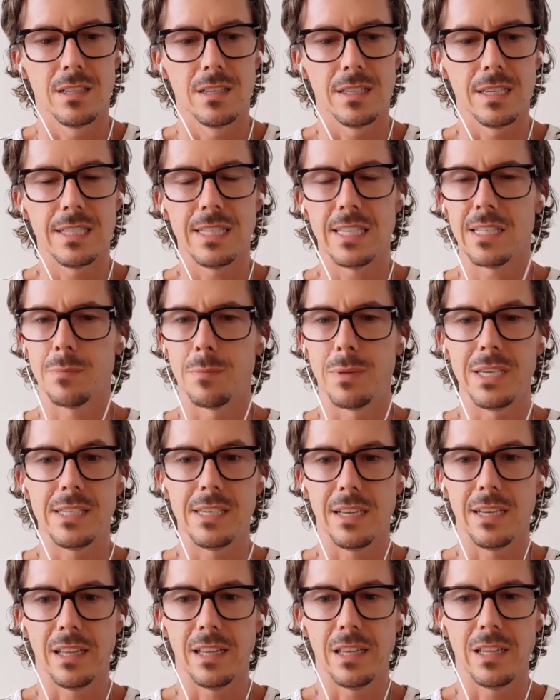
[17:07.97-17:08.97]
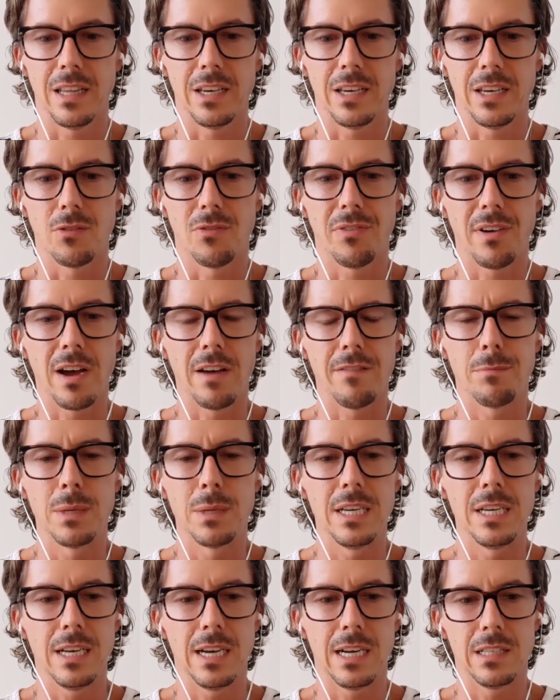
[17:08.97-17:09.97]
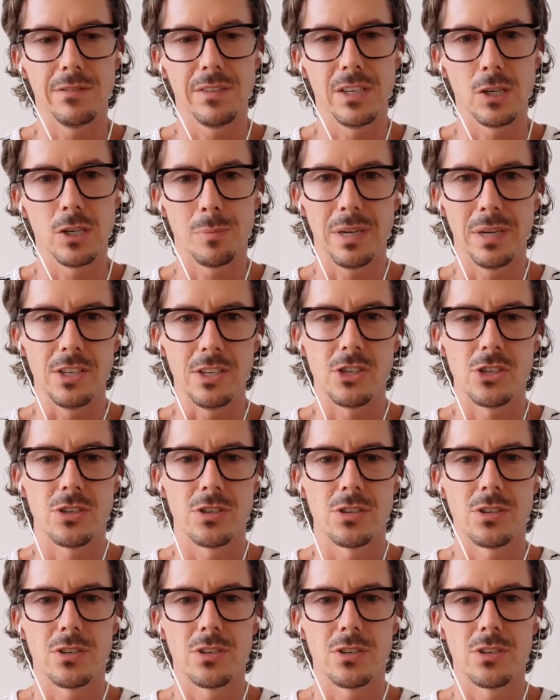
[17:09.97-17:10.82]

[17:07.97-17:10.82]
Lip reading: is basically like your 5-minute elevator pitch,